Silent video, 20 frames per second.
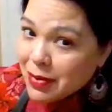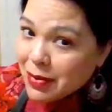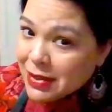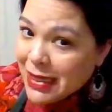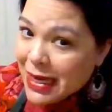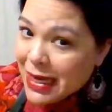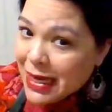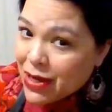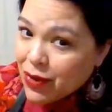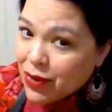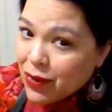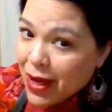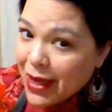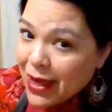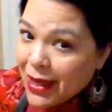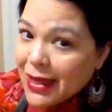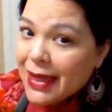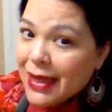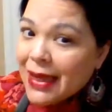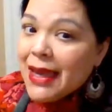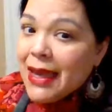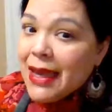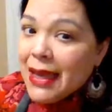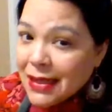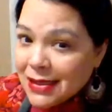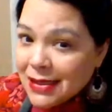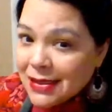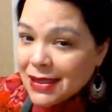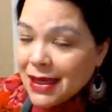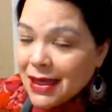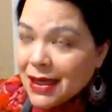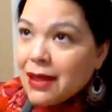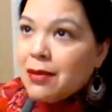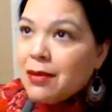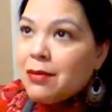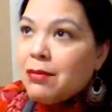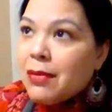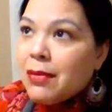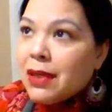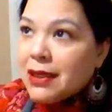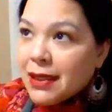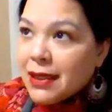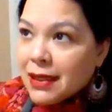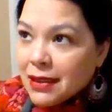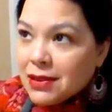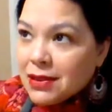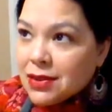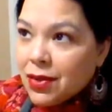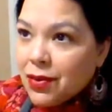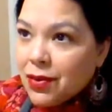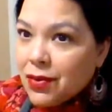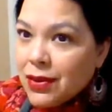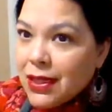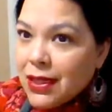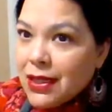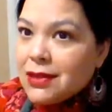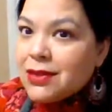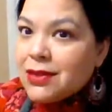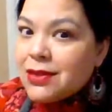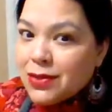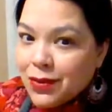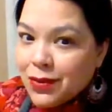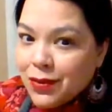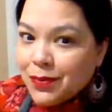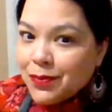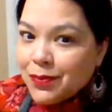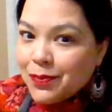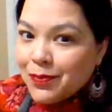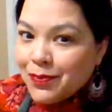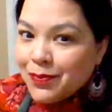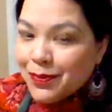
I'm saying it right. Indian mulligatawny soup.